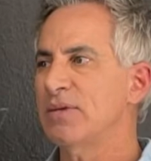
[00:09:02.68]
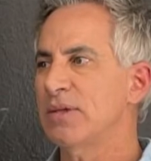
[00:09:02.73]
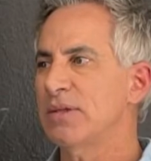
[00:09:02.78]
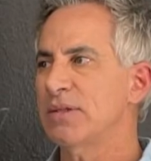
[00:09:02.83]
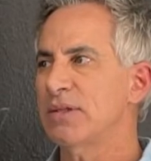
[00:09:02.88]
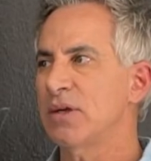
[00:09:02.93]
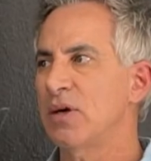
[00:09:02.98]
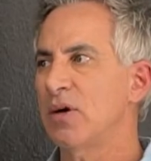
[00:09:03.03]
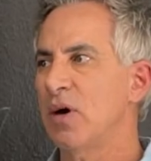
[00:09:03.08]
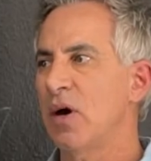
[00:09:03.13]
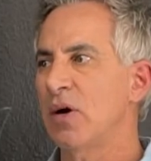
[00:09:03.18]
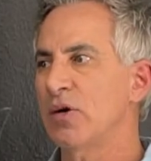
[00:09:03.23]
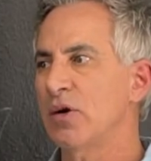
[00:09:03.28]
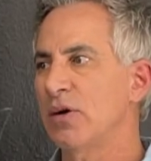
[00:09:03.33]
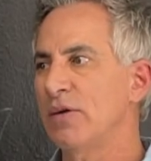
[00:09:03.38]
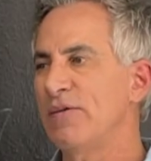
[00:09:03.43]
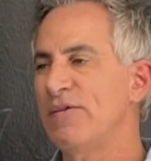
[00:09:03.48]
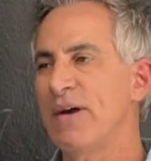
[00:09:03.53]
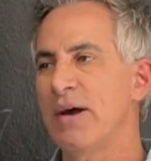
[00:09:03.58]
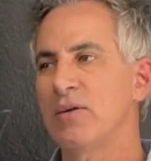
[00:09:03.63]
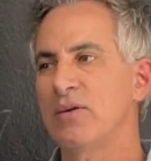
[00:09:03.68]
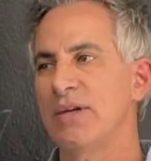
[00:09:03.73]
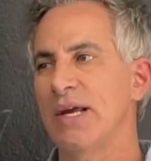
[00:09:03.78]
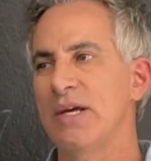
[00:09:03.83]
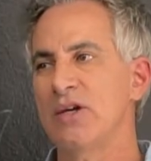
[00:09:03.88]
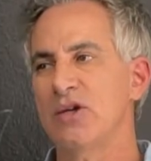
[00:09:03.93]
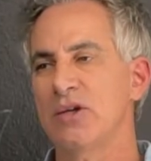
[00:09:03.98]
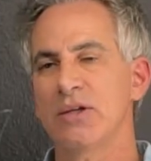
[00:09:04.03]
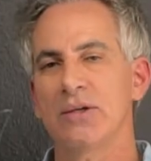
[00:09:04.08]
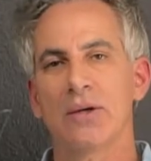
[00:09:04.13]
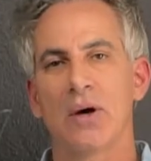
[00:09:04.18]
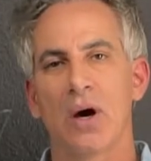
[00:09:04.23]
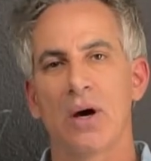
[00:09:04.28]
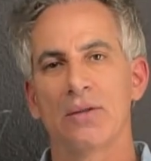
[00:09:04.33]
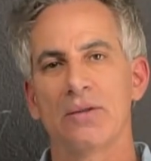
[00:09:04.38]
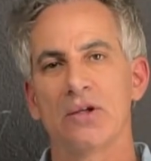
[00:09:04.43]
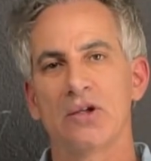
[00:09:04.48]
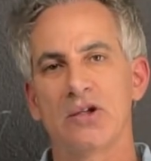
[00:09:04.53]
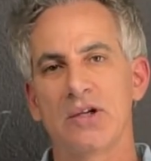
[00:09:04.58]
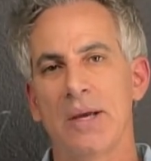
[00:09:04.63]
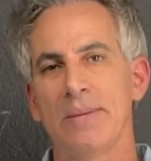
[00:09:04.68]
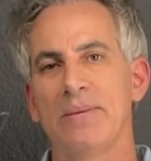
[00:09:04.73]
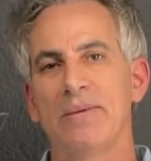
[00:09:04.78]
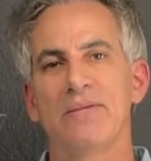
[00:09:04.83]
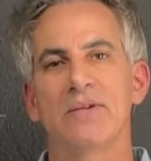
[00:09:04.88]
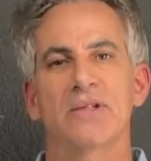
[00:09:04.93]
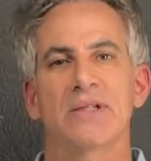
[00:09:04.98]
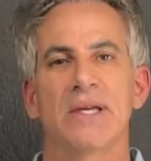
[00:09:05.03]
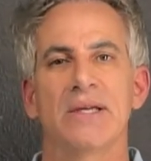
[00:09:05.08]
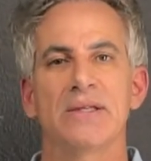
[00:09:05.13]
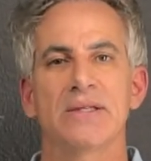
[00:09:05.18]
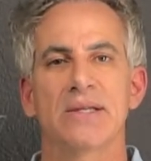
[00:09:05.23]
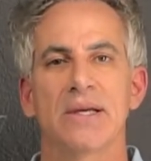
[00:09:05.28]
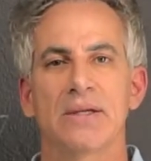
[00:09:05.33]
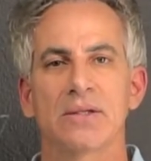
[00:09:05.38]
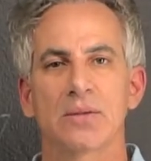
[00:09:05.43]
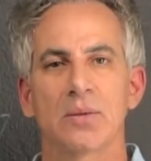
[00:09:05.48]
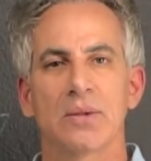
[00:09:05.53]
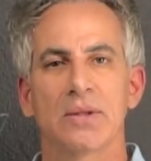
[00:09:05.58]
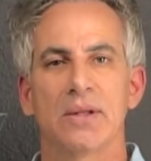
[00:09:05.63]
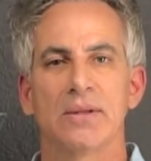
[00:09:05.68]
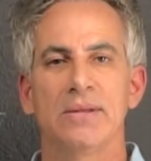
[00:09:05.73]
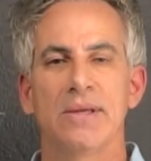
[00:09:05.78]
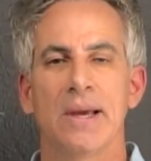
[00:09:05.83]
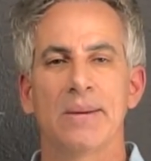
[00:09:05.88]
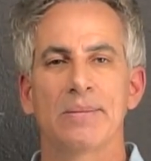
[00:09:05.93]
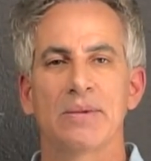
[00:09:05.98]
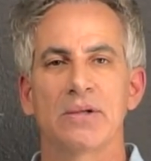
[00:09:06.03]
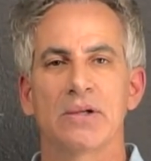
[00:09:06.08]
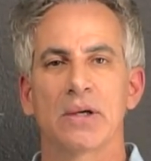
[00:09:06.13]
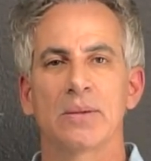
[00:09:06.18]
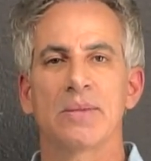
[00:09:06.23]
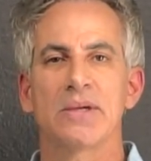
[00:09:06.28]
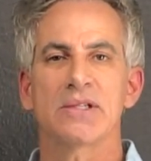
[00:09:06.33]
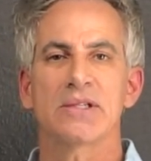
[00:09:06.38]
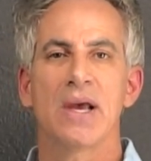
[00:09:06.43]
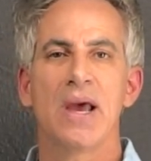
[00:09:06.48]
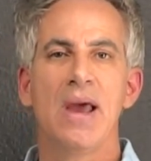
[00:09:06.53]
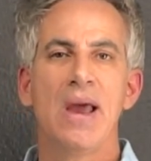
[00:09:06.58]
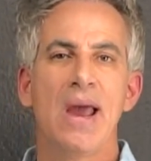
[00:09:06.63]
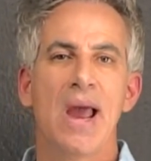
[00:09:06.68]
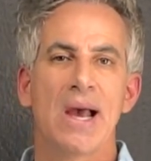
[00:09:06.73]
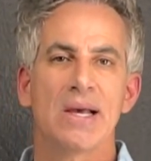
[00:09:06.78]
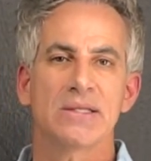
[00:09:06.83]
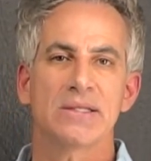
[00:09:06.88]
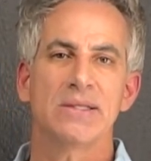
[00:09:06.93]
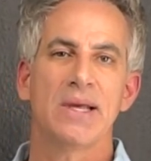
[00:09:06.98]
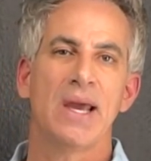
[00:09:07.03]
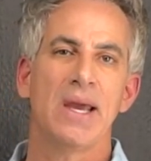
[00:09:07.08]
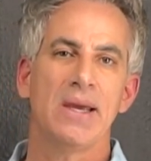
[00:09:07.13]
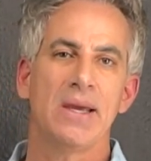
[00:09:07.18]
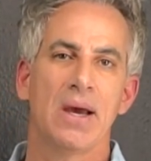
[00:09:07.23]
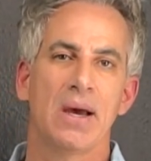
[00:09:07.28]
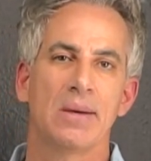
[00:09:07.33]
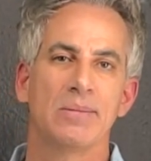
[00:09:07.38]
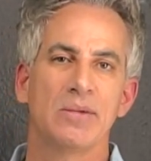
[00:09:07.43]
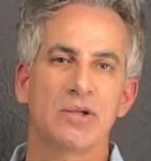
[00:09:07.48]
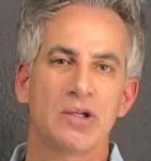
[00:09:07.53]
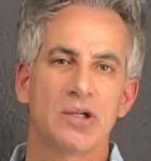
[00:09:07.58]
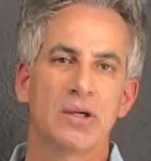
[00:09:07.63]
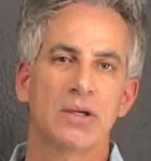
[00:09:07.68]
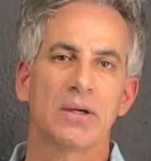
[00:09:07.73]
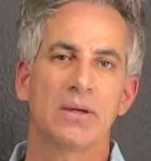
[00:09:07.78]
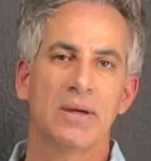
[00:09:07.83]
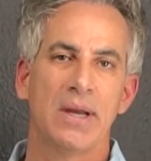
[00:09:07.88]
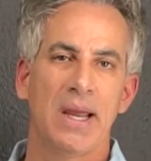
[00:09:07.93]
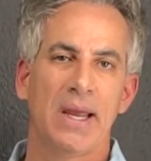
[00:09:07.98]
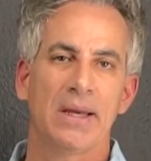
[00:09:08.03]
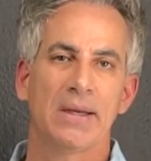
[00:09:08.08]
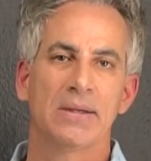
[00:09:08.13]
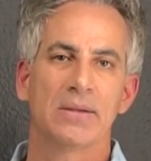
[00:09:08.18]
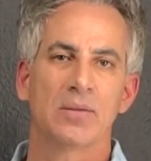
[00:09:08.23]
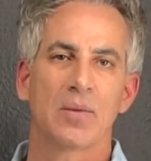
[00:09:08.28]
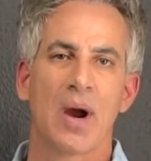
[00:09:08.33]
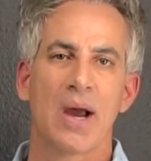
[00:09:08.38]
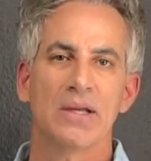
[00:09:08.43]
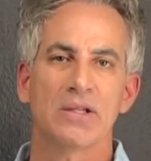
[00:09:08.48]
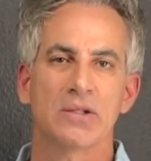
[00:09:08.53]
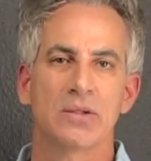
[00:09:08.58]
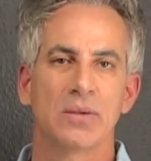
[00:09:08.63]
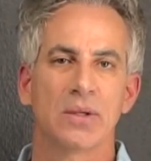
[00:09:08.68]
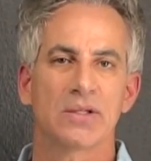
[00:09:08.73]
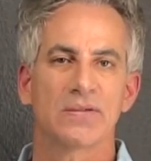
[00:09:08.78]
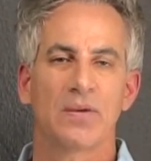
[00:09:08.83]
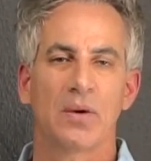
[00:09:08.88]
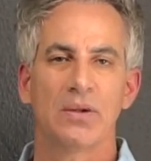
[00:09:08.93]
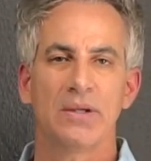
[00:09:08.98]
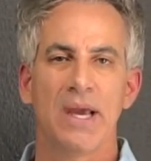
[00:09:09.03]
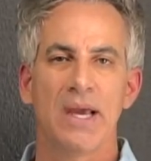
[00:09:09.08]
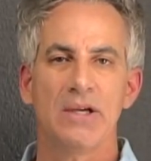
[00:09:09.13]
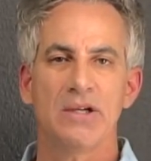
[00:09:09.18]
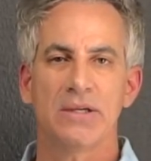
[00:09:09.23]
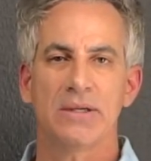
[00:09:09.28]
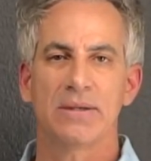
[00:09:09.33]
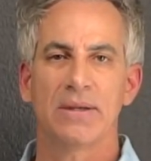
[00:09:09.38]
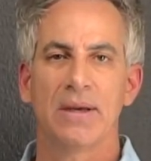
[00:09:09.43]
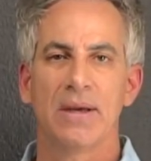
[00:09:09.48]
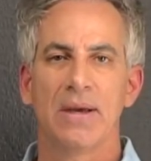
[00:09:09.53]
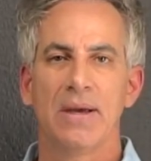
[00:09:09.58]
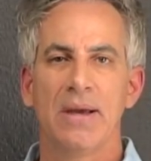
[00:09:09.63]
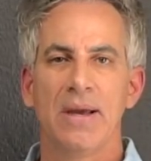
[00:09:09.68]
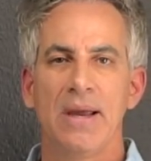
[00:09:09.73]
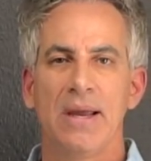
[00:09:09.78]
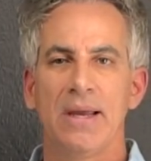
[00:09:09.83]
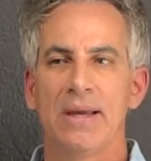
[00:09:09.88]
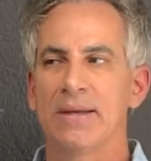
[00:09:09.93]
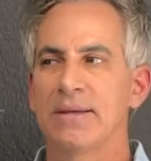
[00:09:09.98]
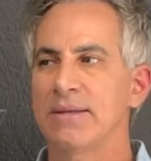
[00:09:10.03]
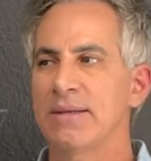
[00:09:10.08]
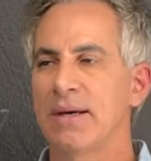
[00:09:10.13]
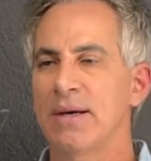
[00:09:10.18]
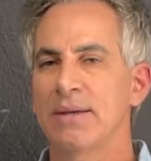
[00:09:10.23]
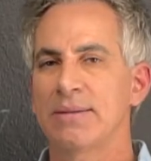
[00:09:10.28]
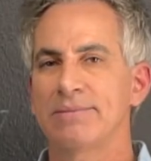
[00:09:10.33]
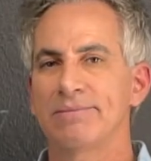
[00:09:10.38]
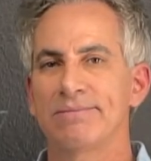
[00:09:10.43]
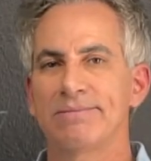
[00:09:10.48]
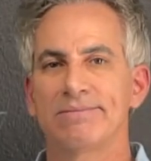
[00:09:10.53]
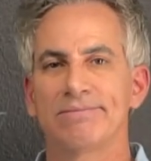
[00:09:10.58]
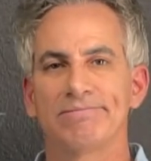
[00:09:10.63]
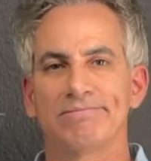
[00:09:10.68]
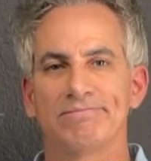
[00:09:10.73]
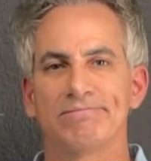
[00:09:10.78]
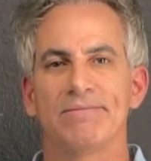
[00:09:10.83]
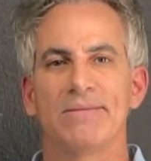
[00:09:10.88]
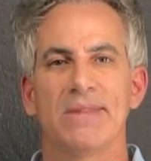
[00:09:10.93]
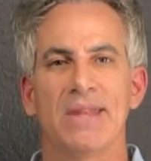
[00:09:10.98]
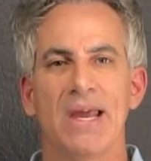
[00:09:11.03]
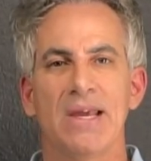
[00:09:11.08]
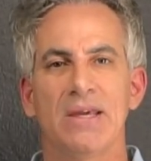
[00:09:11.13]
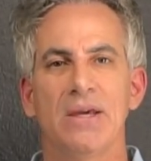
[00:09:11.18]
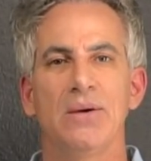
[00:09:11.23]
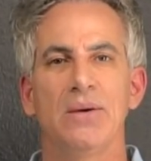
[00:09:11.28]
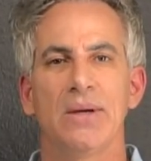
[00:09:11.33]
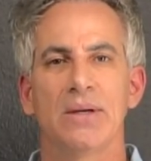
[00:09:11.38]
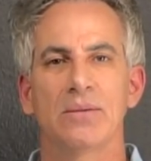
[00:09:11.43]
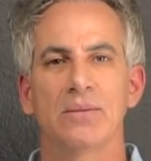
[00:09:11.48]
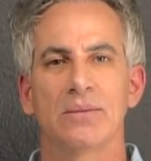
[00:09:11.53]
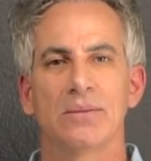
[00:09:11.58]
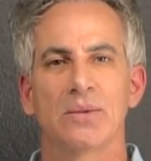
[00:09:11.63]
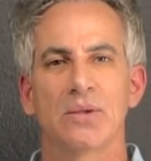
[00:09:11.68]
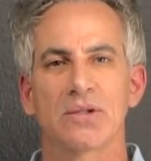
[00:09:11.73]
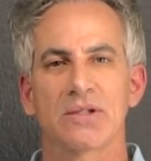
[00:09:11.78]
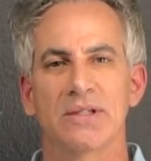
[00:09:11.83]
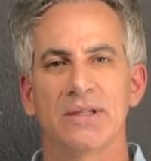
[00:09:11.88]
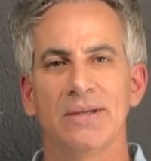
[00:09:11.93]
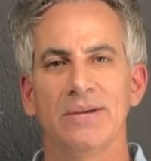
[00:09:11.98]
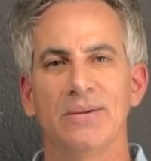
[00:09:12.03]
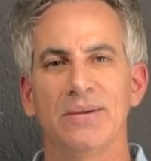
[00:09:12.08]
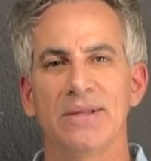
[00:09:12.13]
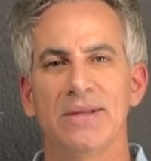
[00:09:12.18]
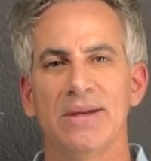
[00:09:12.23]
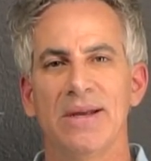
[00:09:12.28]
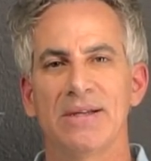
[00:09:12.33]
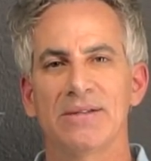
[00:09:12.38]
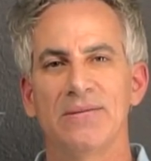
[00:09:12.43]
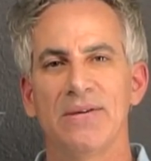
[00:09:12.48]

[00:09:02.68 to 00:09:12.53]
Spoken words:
us a good foundation on the shape of the skin cells within the epidermis as they mature and rise to exfoliation. And thank you, and we'll see you in the next